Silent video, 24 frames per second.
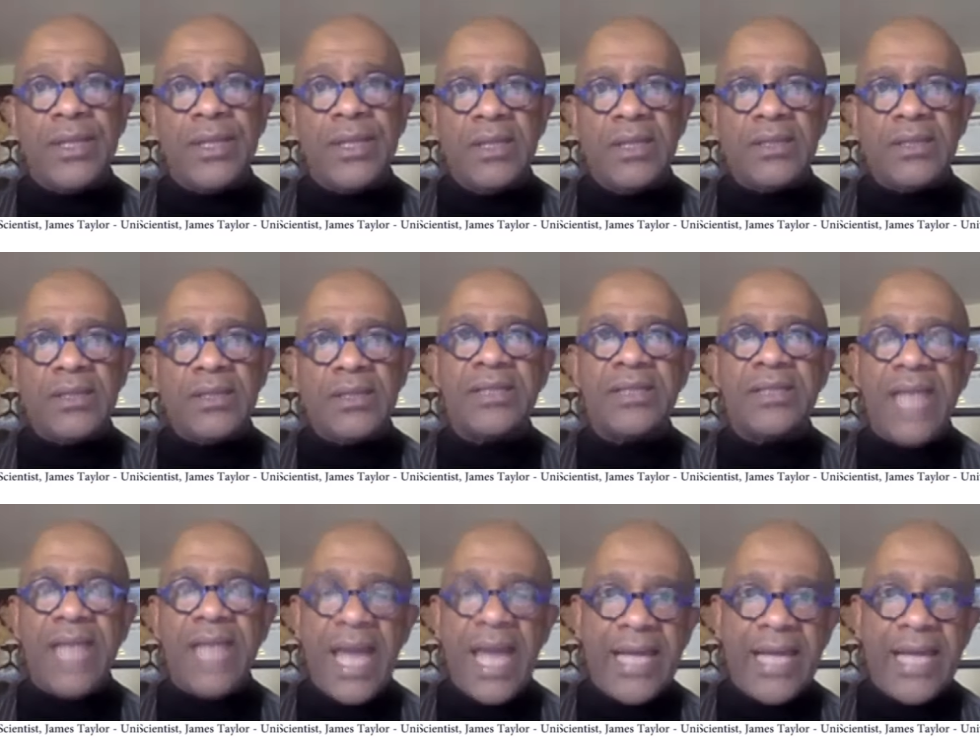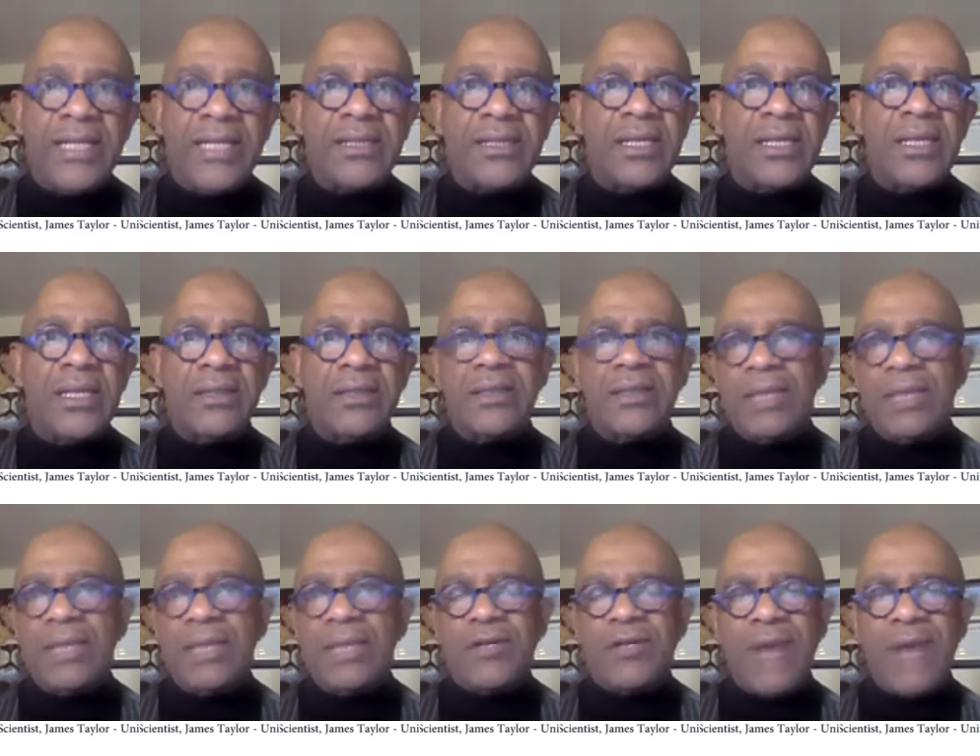Since the 80s, the
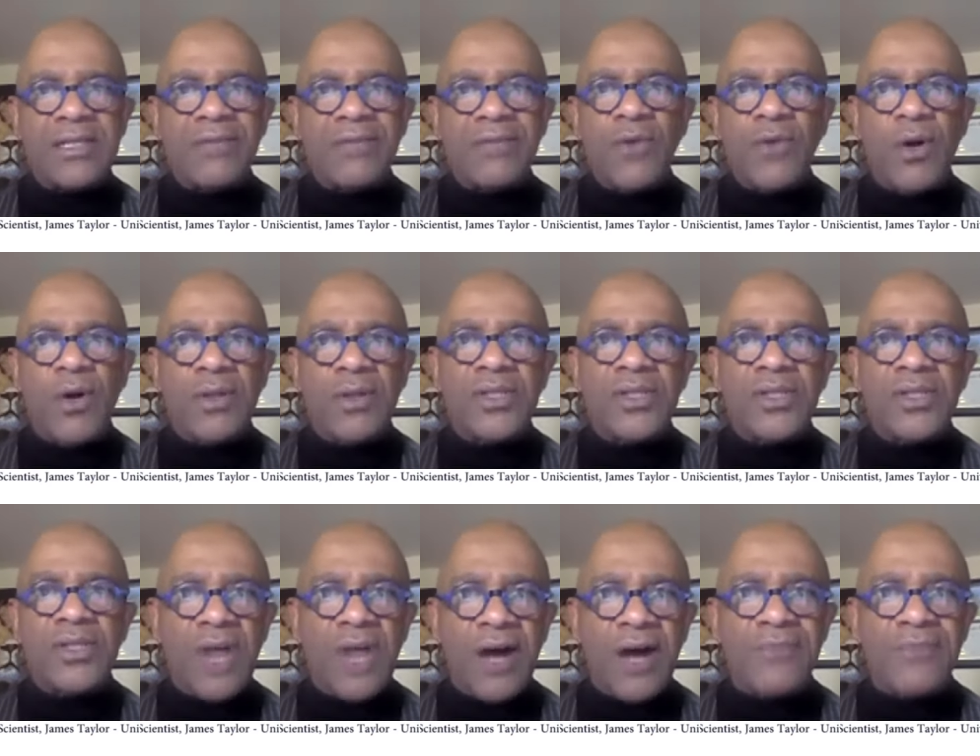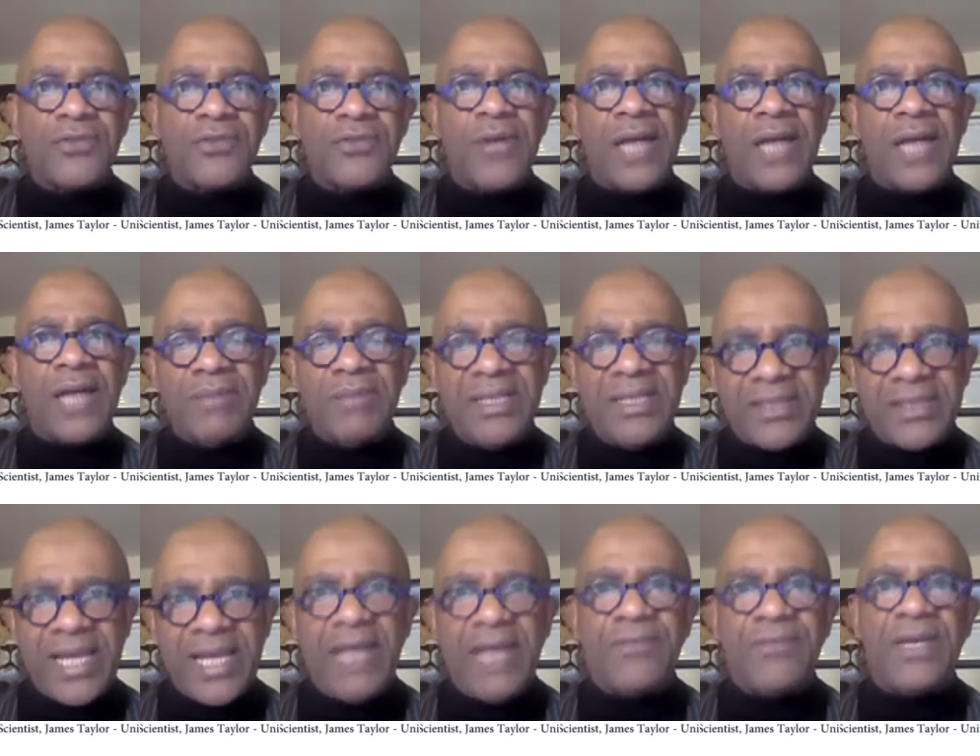Democrats have gone soft, trying to be
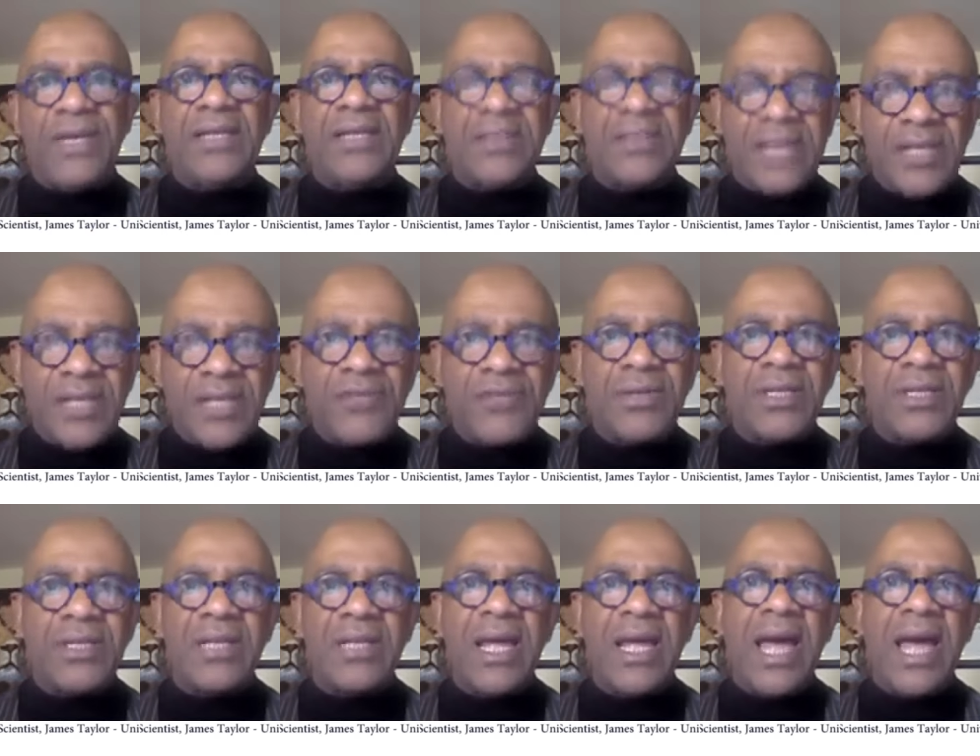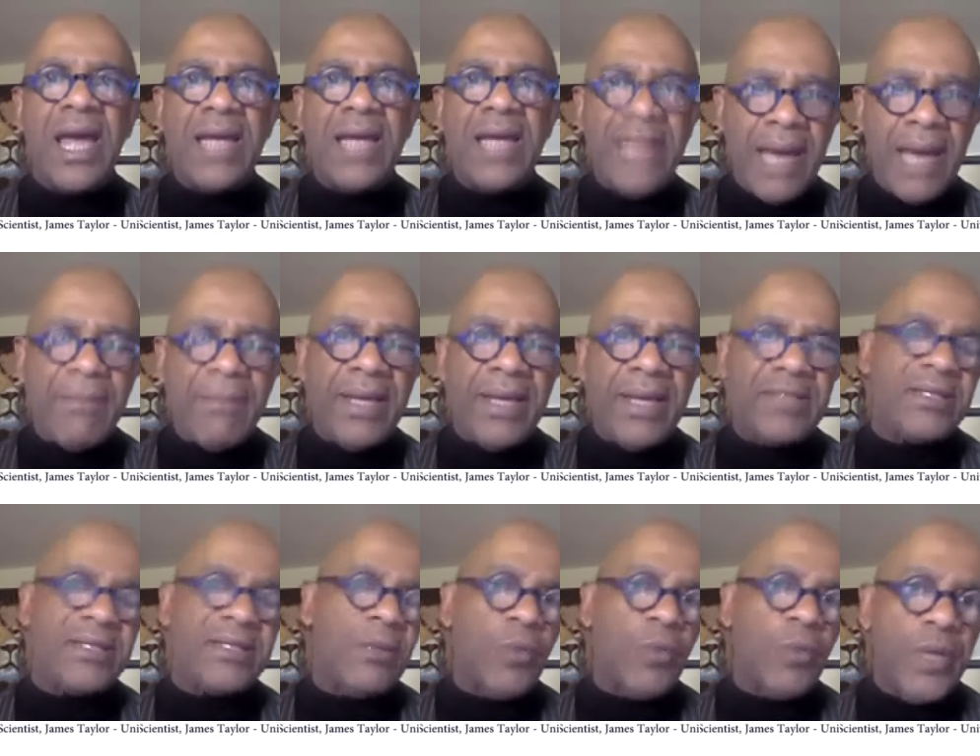safe and centrist, and that makes
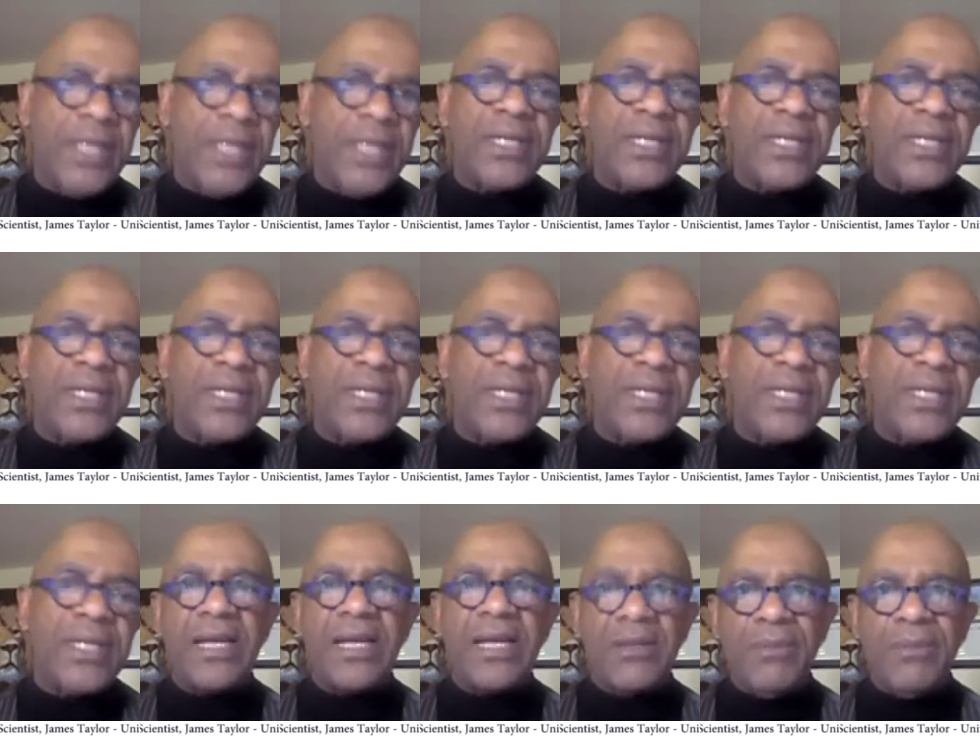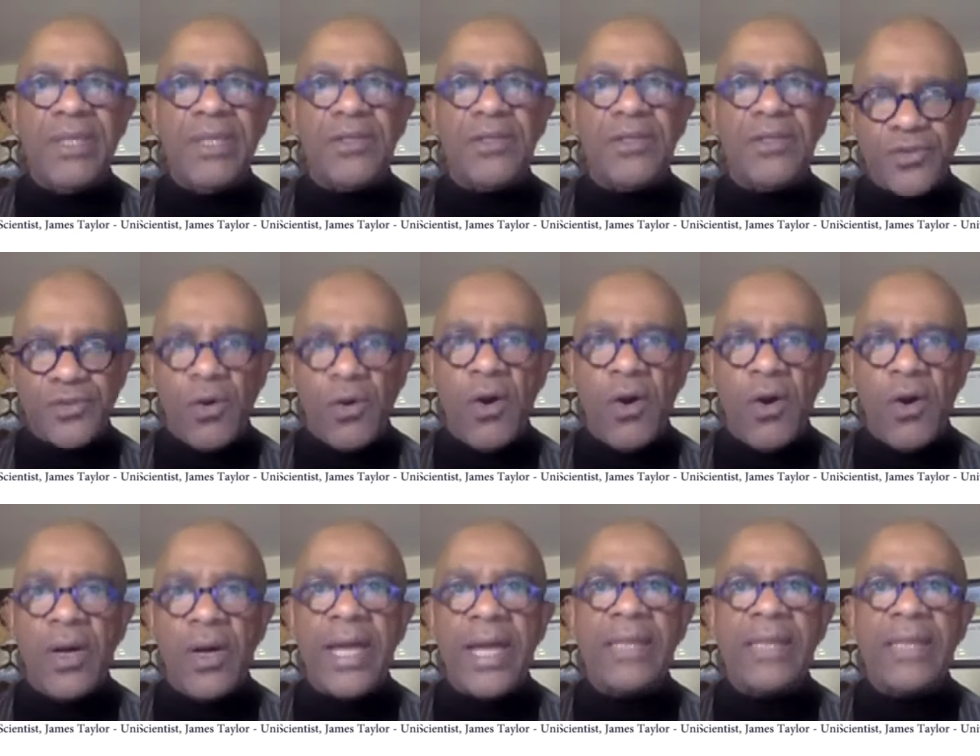them weak instead of being strong
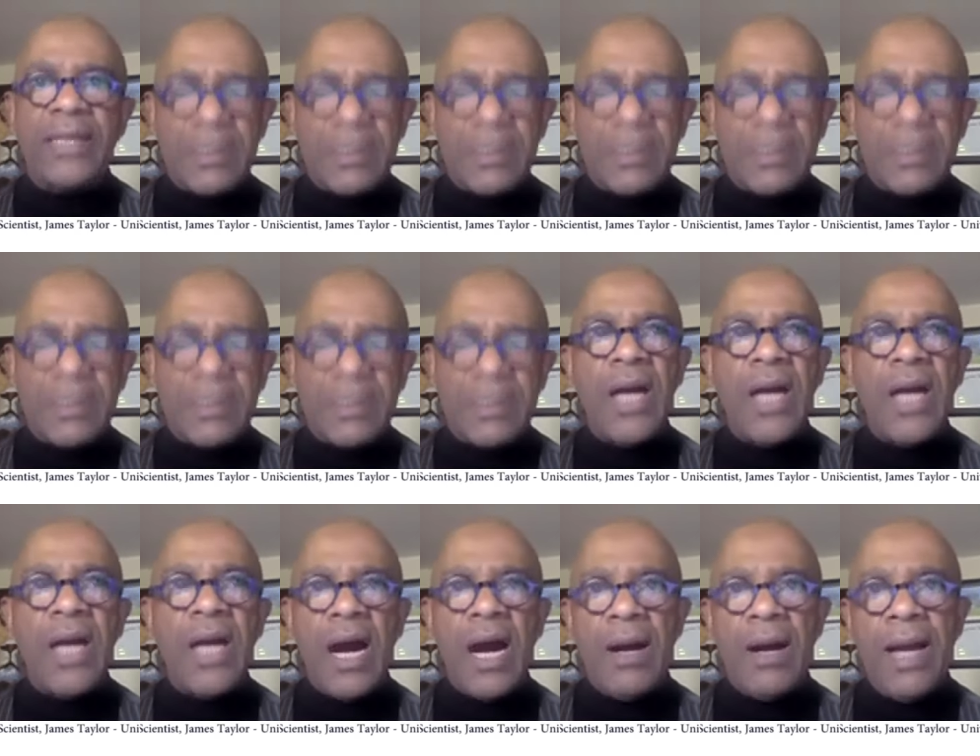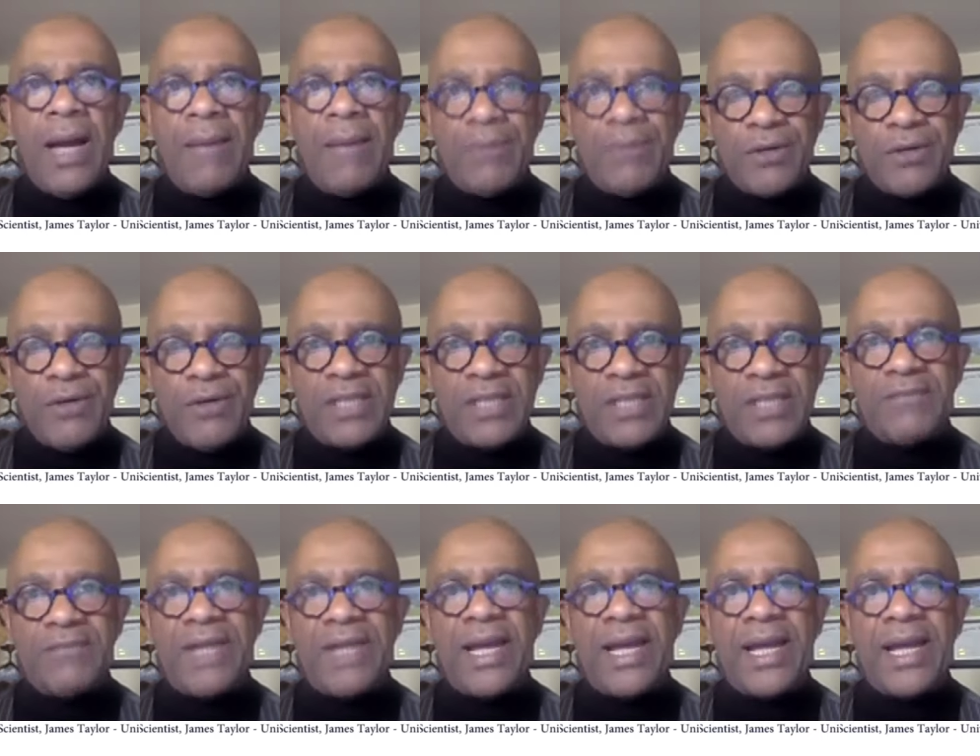and liberal uh, and progressive
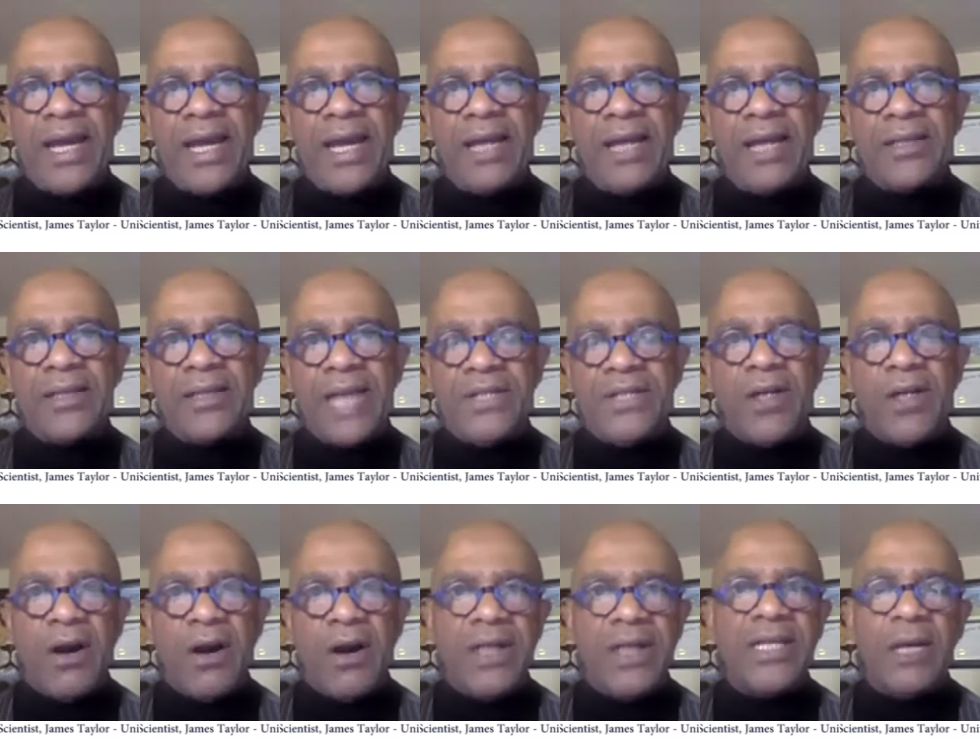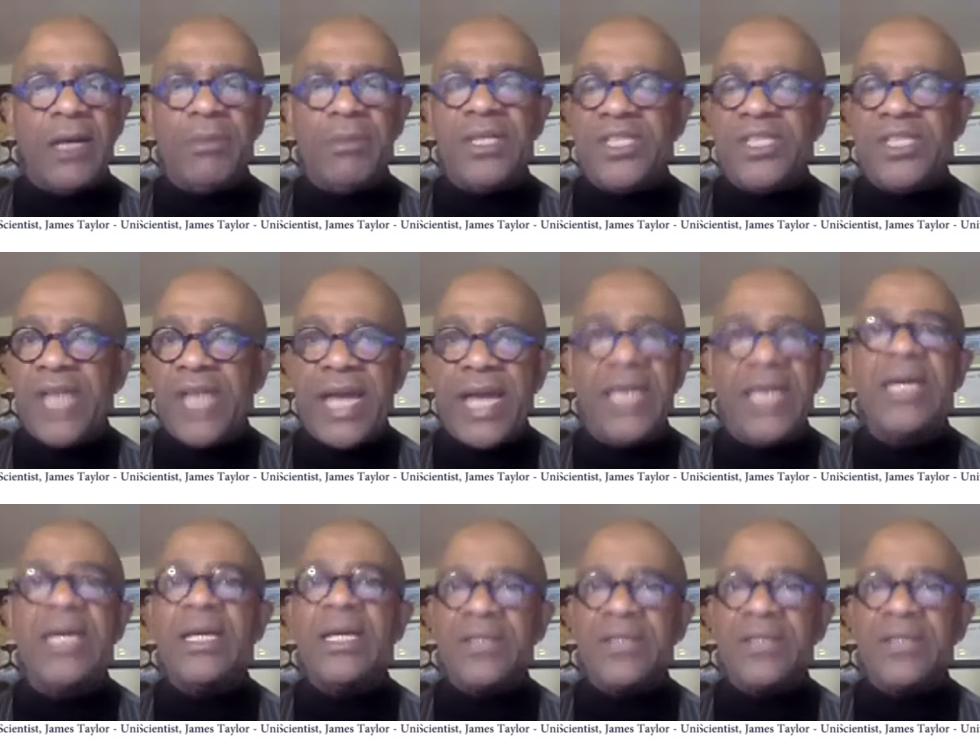like under FDR and LBJ.